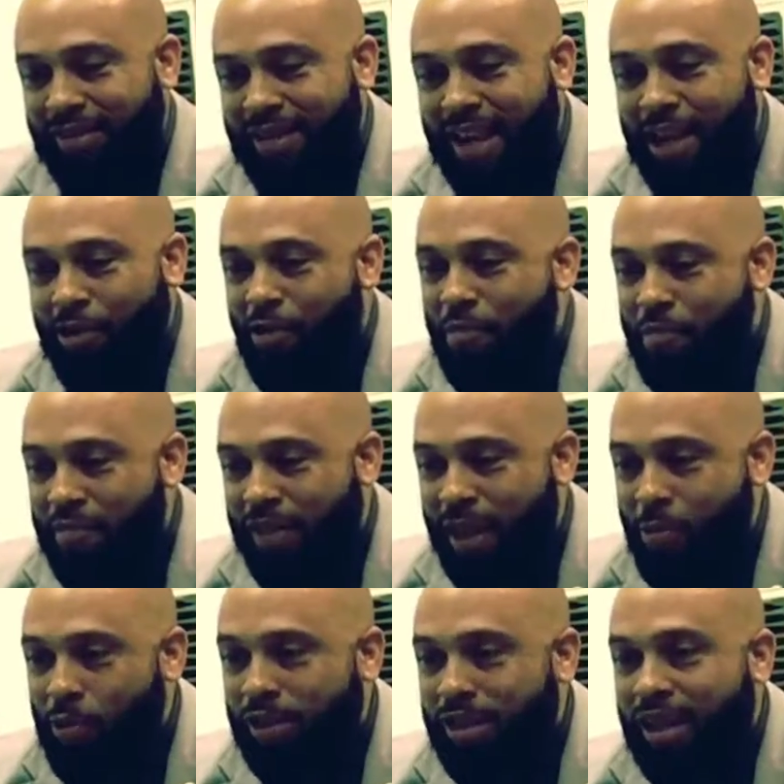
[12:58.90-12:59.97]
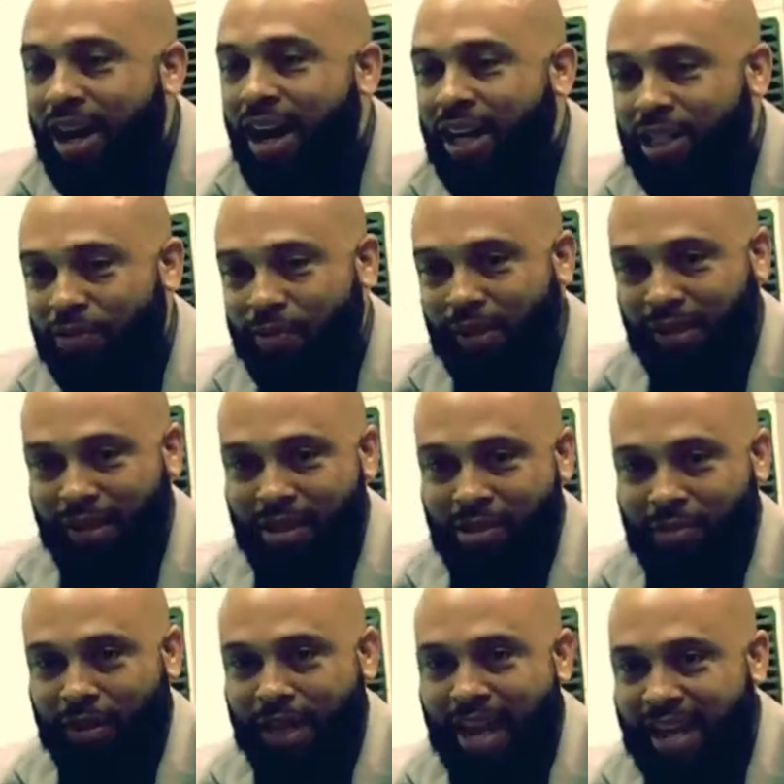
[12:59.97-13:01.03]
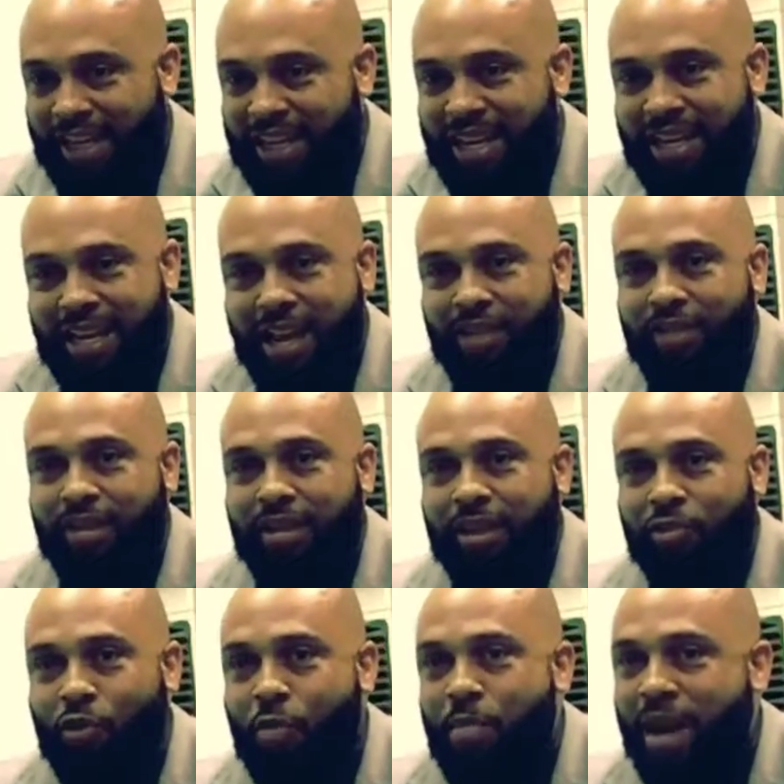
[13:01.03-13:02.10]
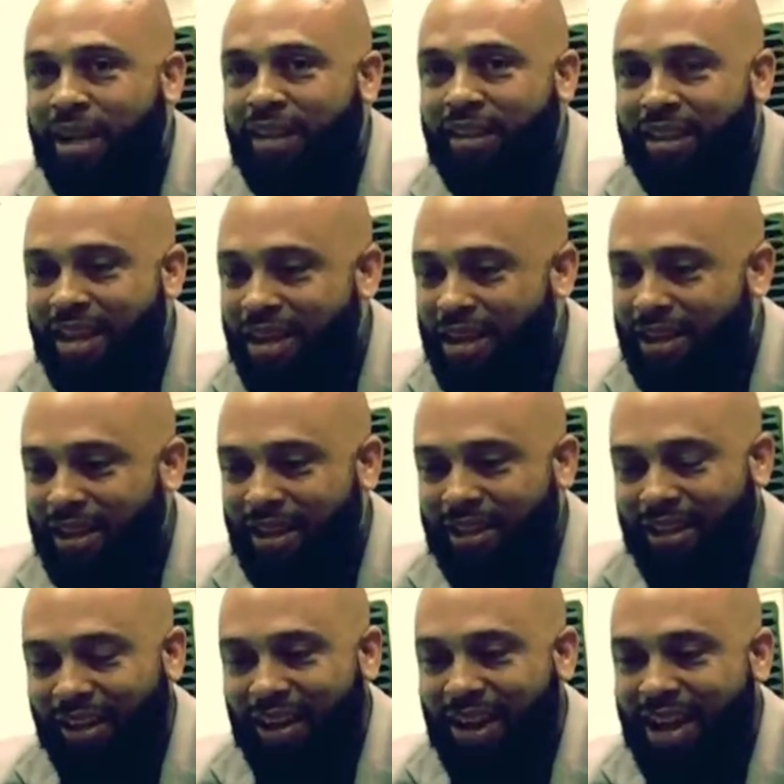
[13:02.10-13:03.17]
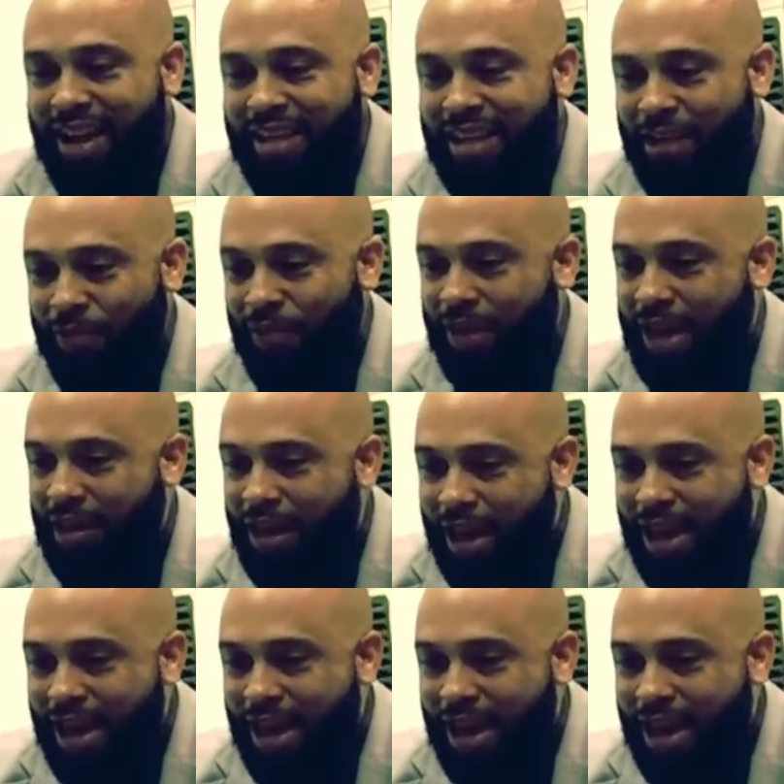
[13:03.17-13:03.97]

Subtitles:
they went to college for editing and this grammatic thing, and they feel like,